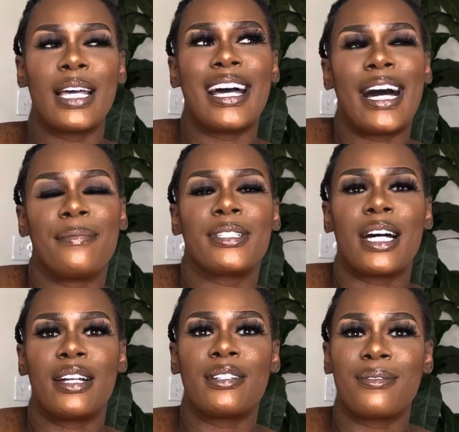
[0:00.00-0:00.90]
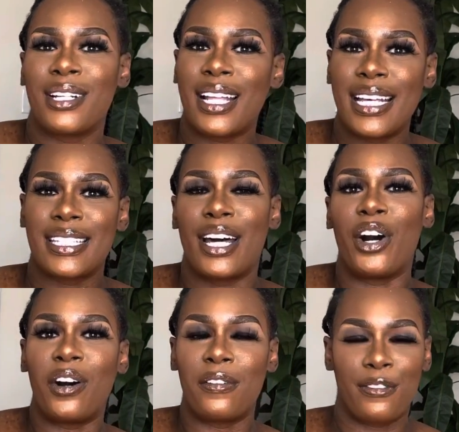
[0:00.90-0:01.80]
I'm starting to realize that
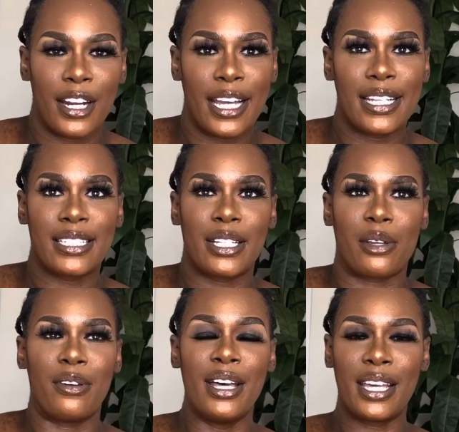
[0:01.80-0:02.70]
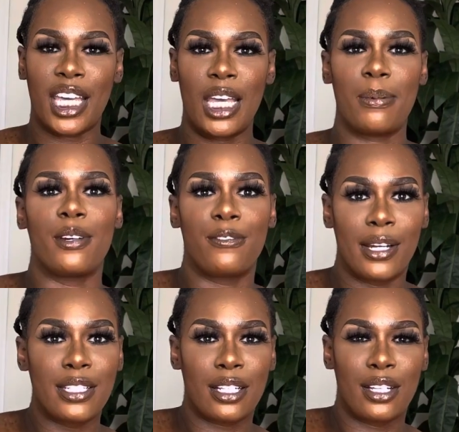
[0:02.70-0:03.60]
whole phrase of keep your
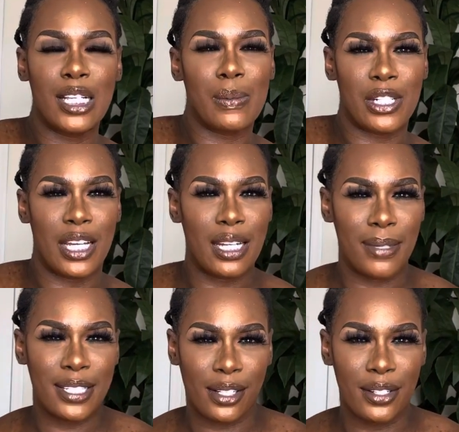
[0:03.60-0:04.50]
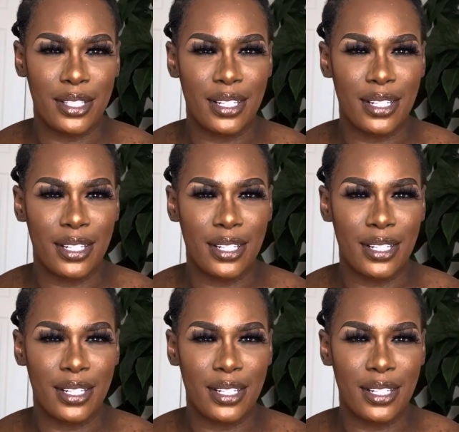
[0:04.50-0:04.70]
friends close but your enemies closer.